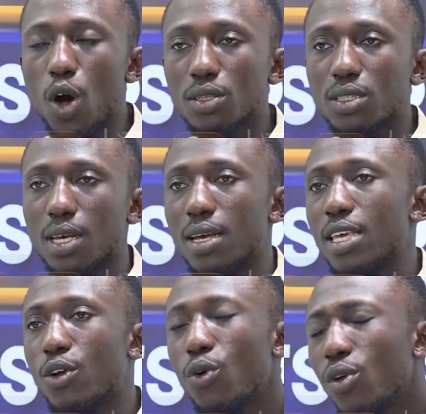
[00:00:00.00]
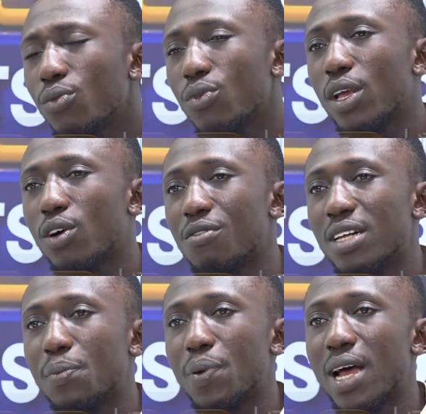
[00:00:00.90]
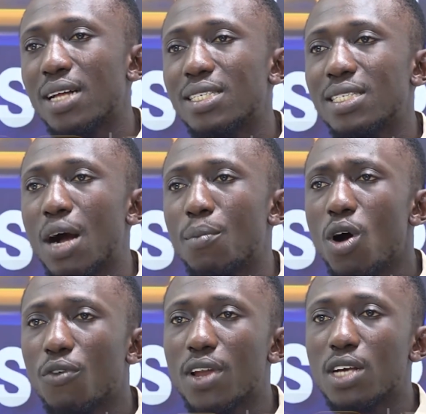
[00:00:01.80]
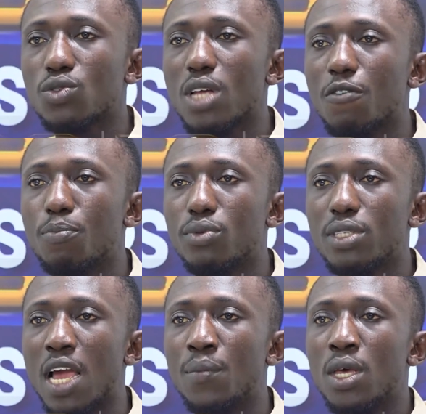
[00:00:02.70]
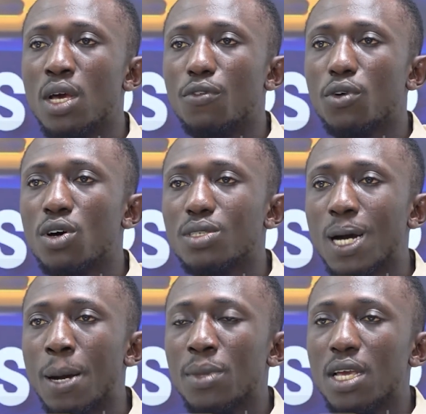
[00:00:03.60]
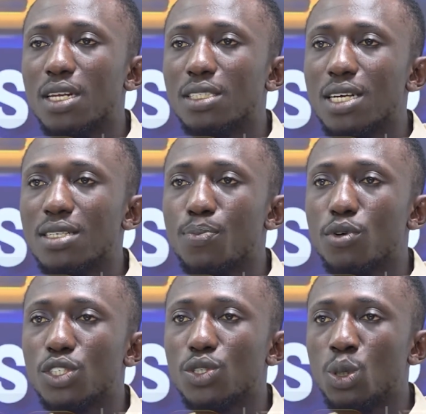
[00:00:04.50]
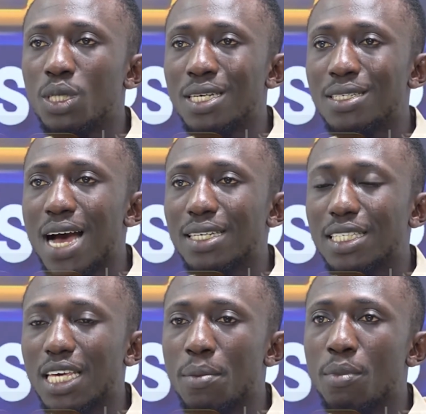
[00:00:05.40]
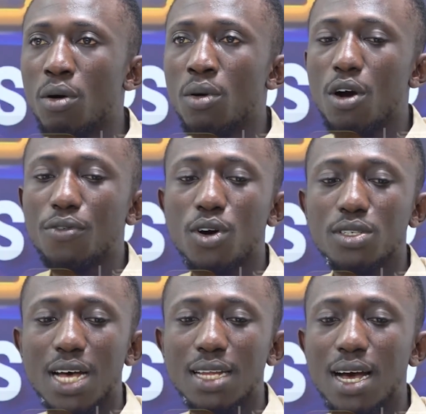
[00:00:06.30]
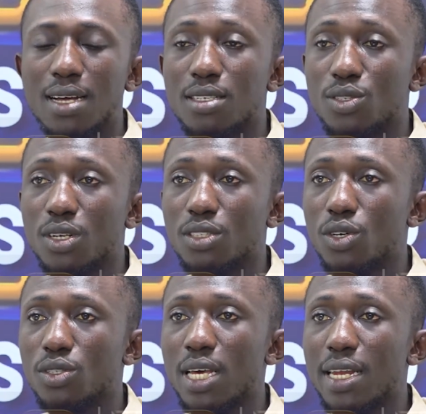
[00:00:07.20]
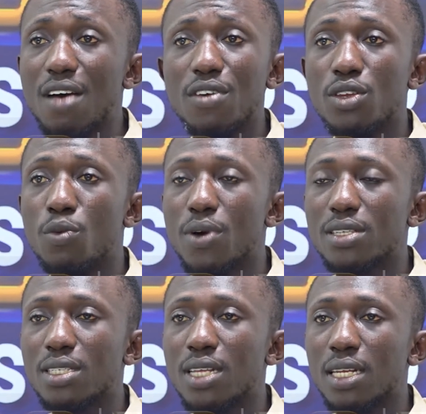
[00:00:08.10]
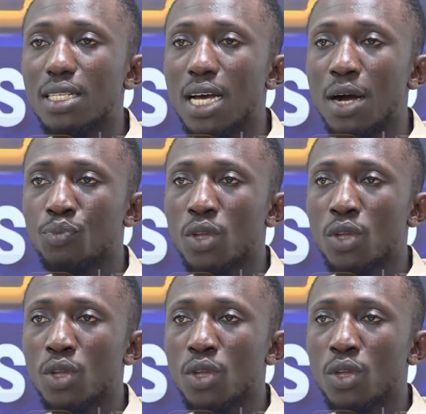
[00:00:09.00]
But he couldn't really convert a penalty that more or less would have put them, of course, in the chasing position in that game. Of course, that is done and dusted. They have a new president now.